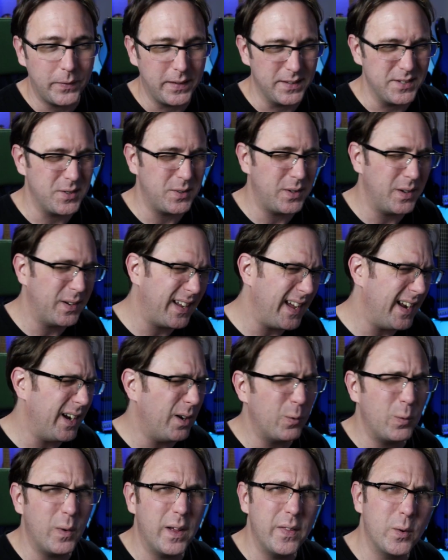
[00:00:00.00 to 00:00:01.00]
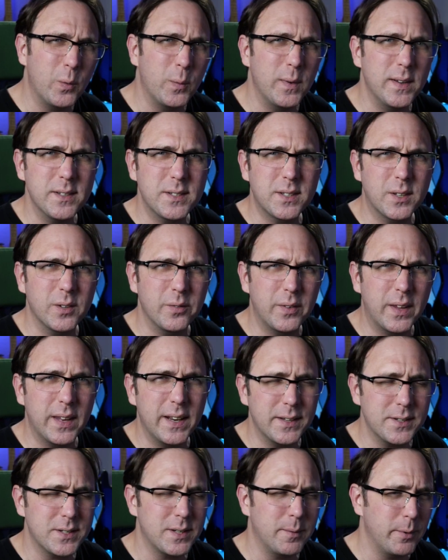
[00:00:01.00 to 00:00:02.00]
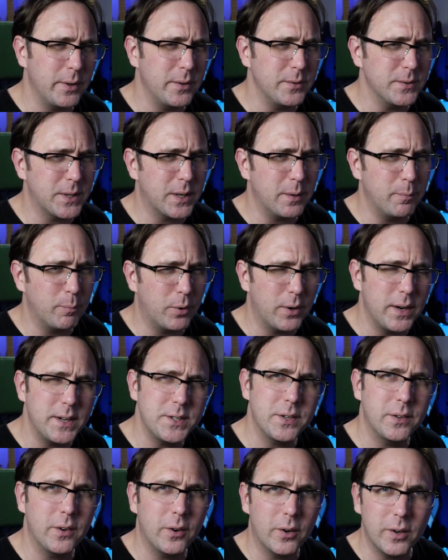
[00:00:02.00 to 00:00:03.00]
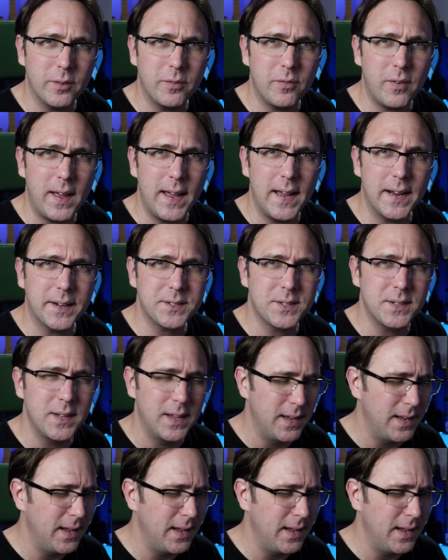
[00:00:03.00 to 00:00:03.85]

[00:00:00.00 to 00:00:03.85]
And so you kind of run the risk of getting some of those compression artifacts,